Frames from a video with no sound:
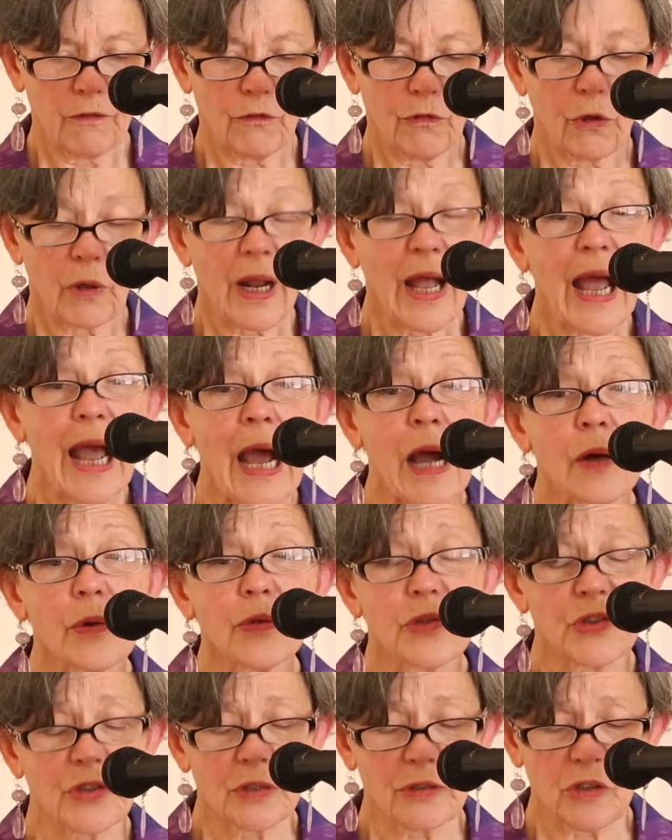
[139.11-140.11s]
For a
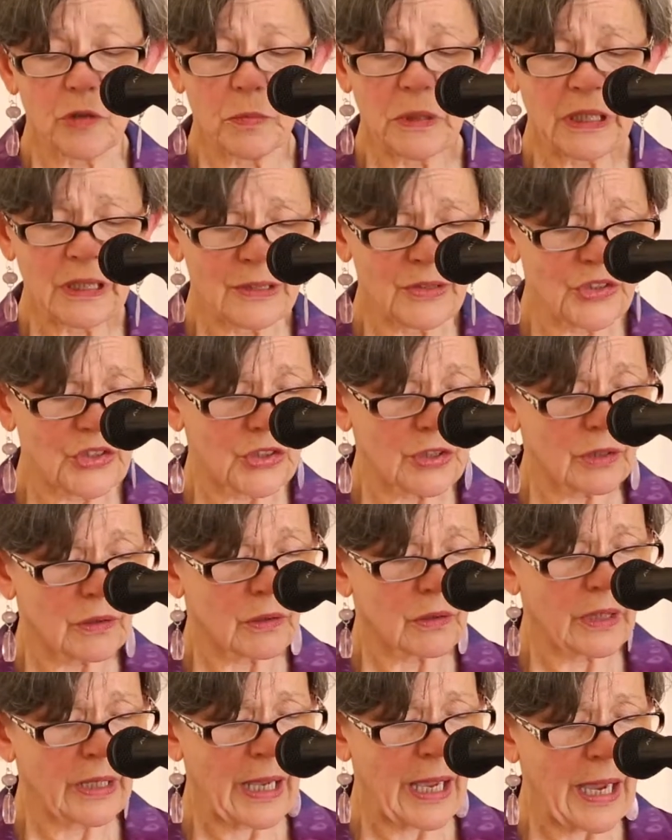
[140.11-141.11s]
house to be
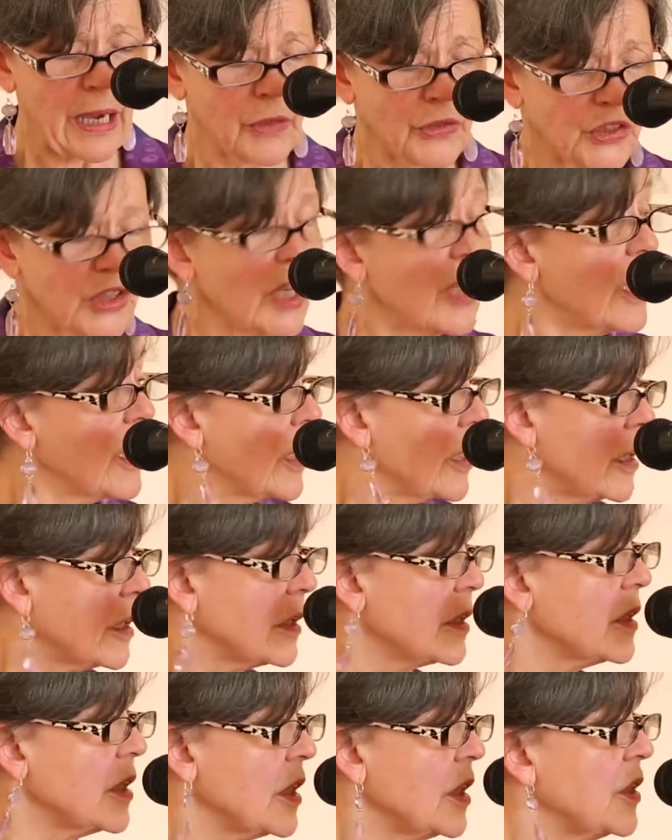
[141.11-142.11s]
considered a house,
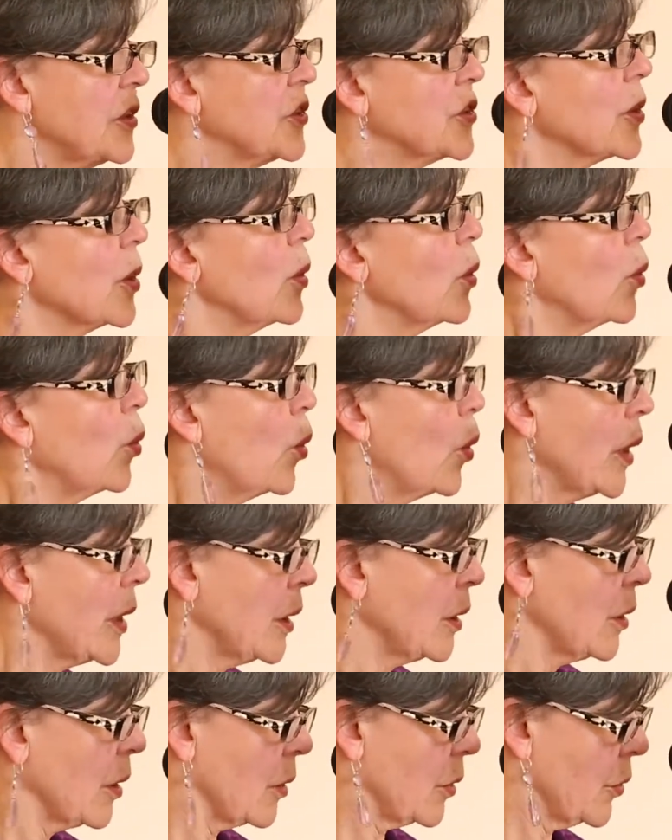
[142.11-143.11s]
it needs
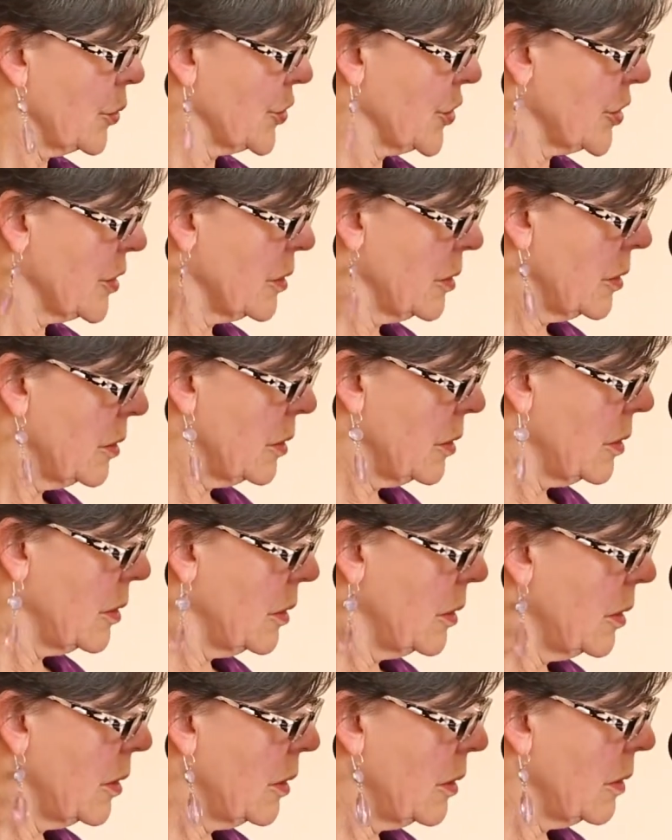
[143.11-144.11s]
windows.
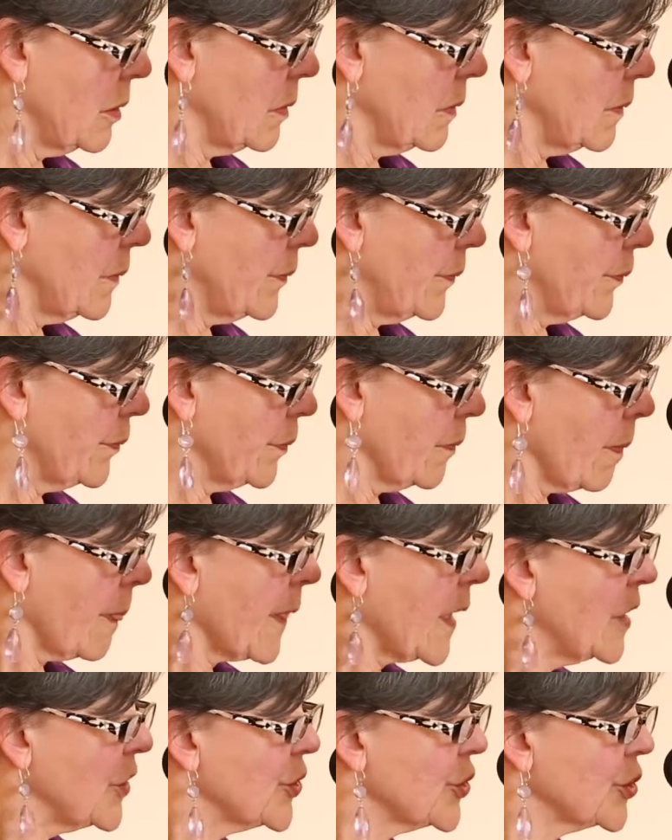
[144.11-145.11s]

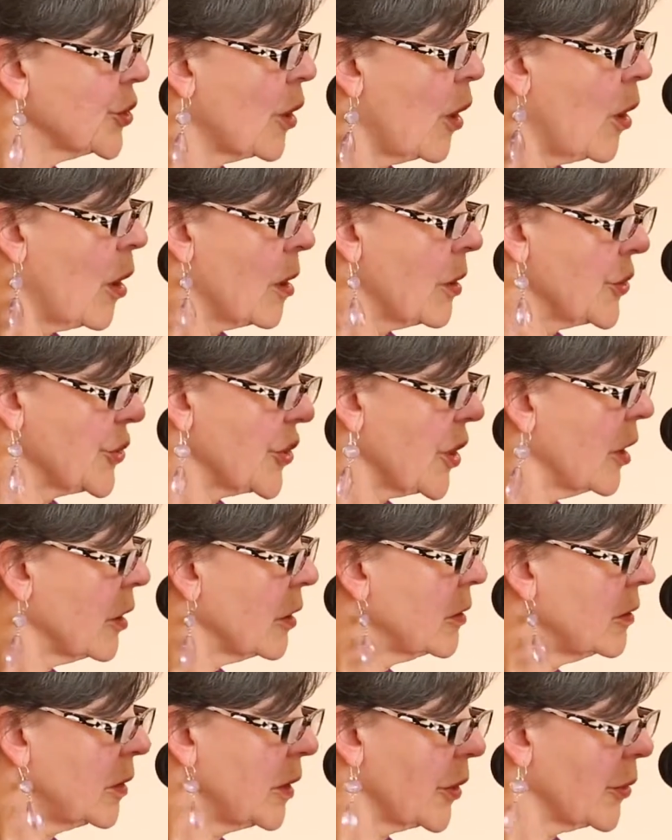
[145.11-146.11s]
Stars
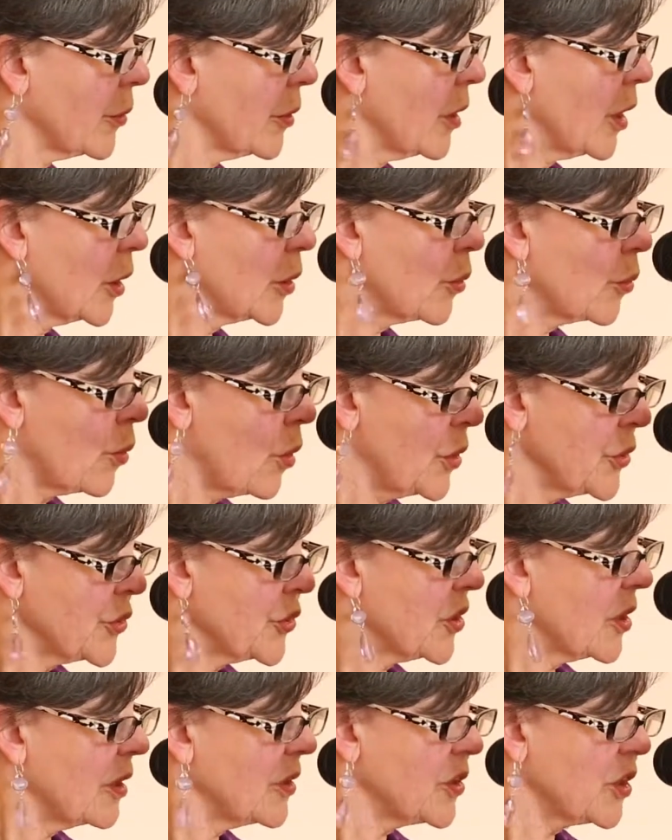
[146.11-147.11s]
a-glitter
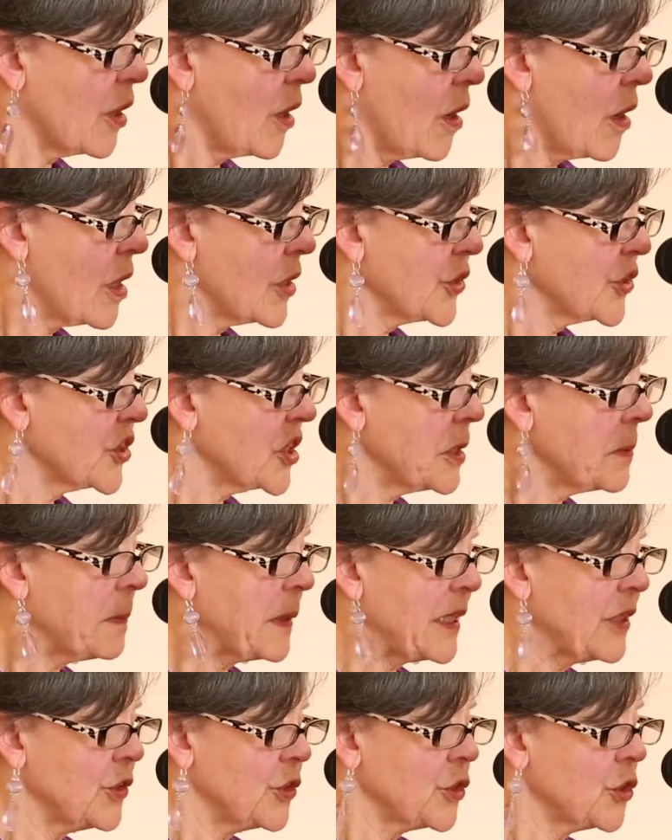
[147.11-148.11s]
across tar seep
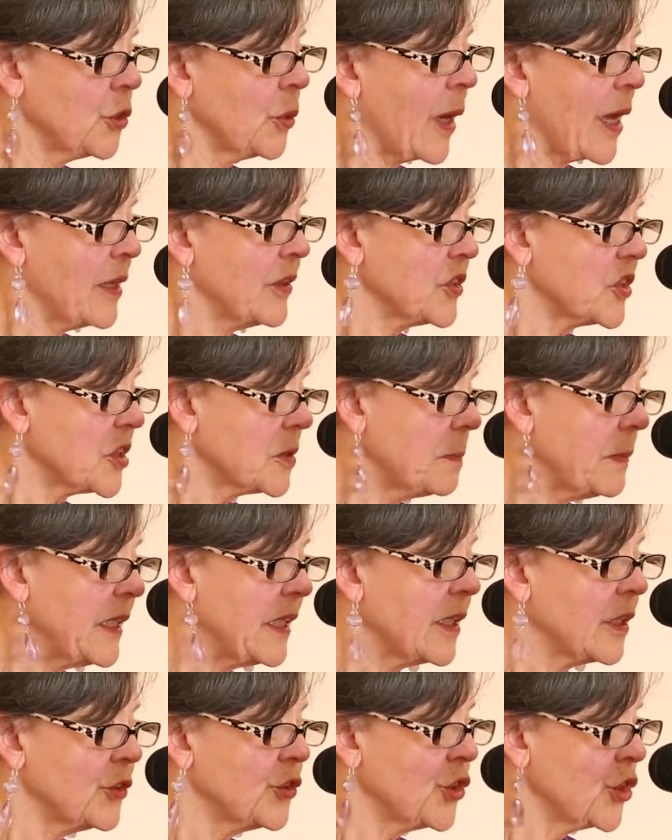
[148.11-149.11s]
into and
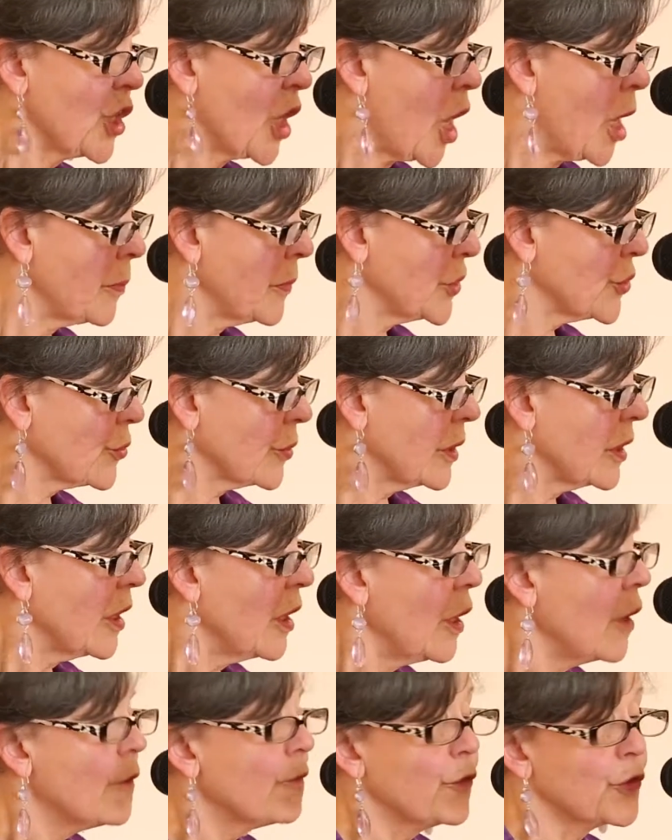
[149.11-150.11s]
speak a geometry
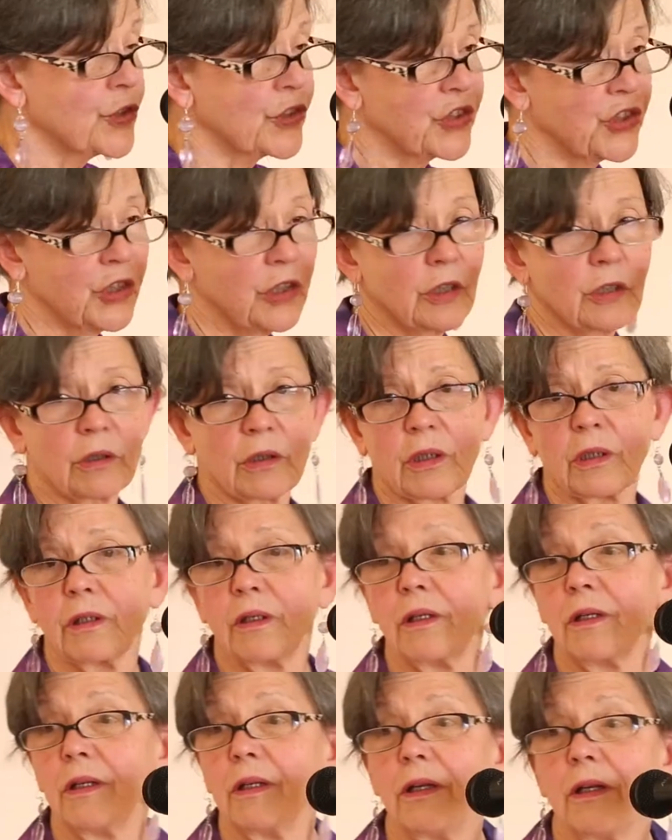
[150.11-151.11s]
for seeker,
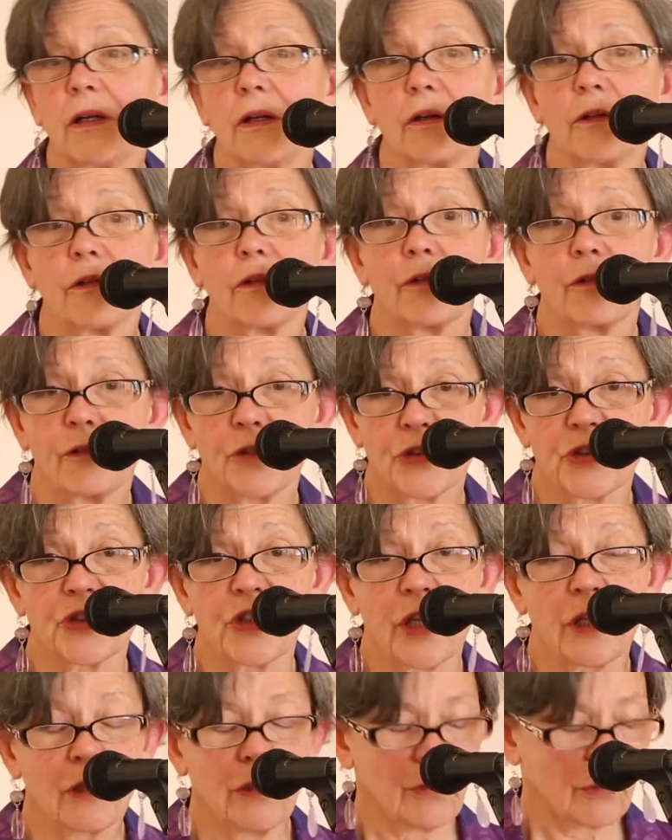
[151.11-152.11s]
for
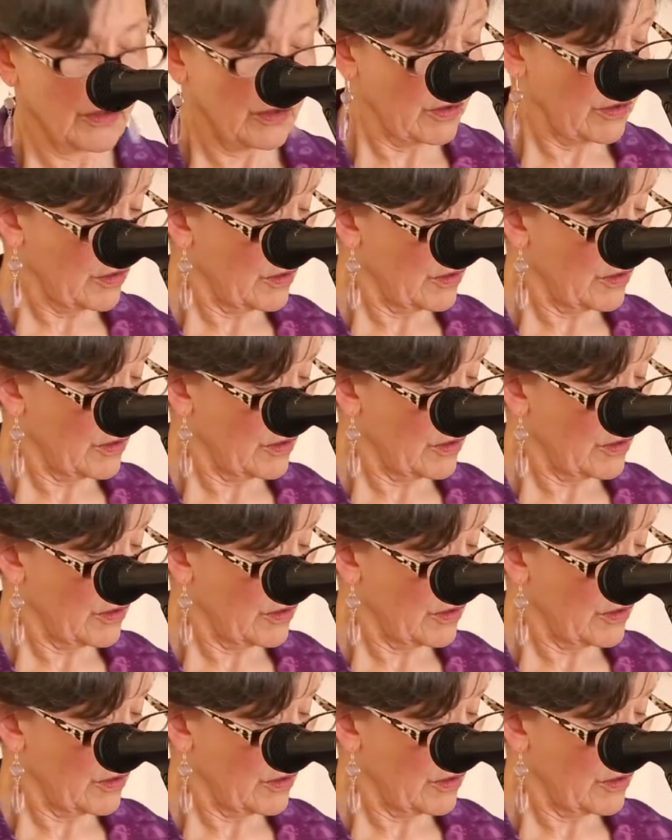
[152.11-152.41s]
sailor.